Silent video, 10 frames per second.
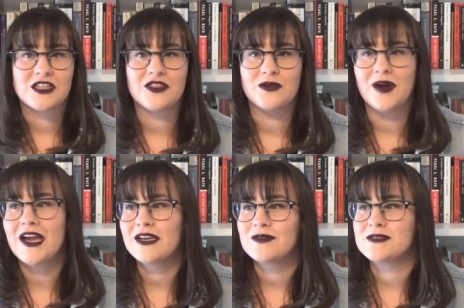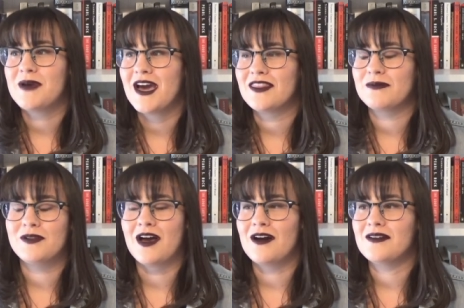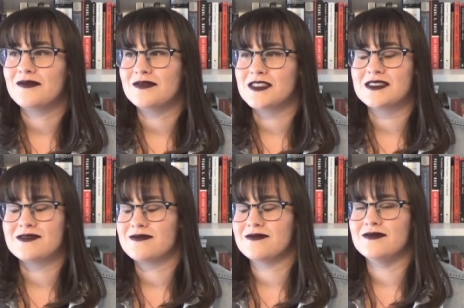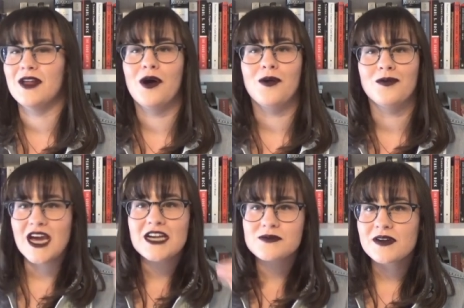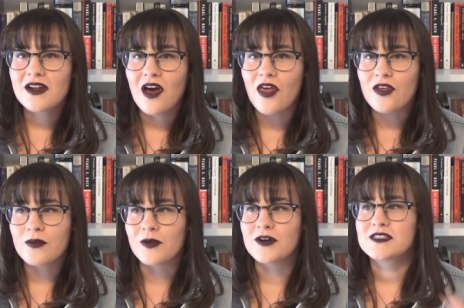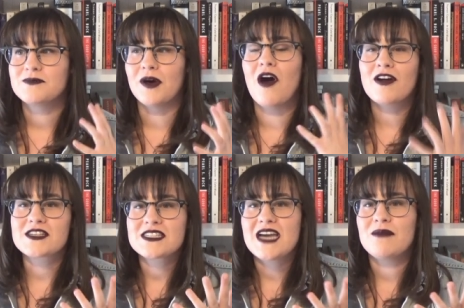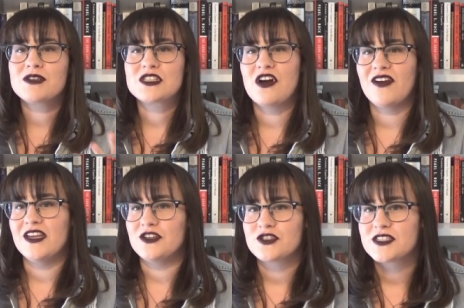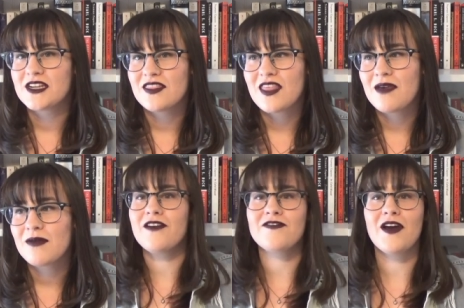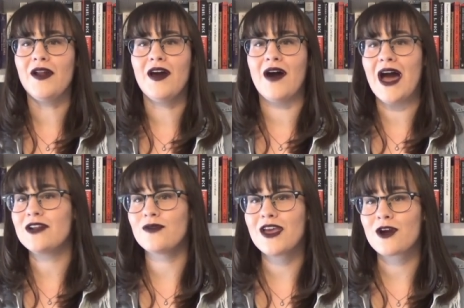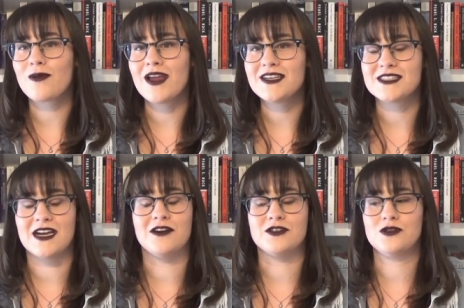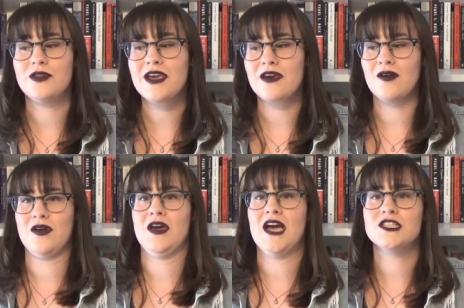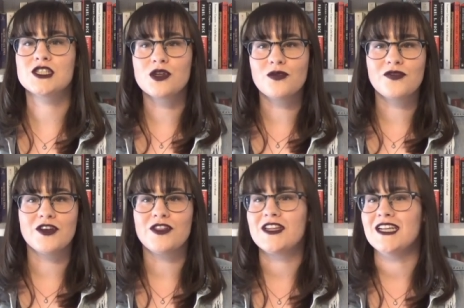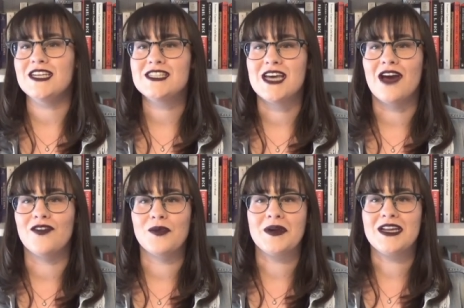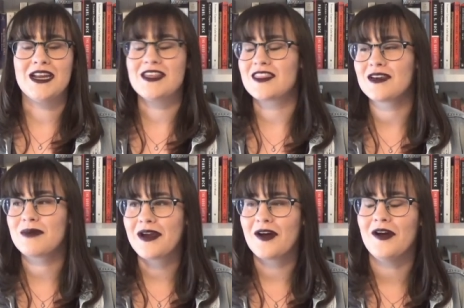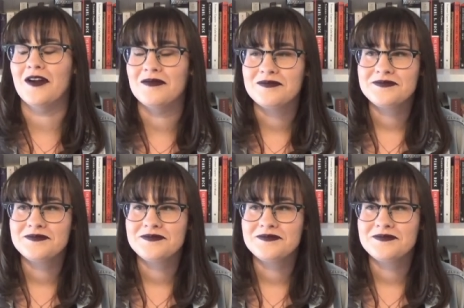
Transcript: thought the writing was bad, the plot was no. She has written other books, but honestly, I'm just not interested in them. I found out I don't like her writing style, so like, I just don't feel the need to ever read anything by her.